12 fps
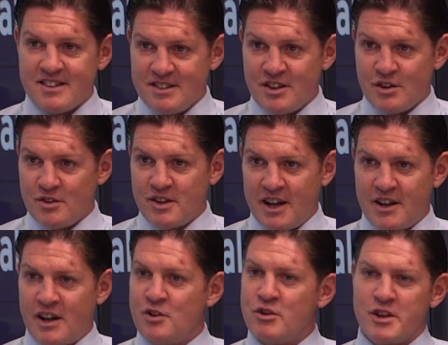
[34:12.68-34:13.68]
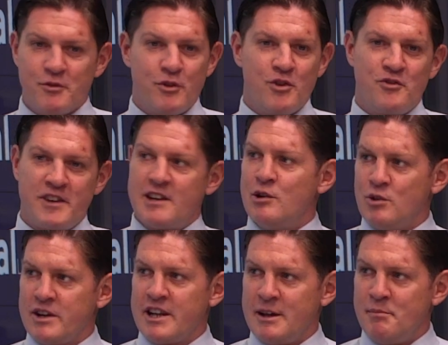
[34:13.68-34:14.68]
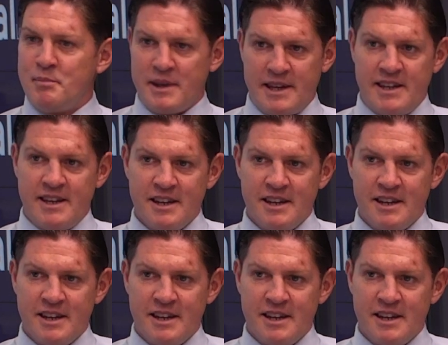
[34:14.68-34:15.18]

You know, I know you vote for your local MP.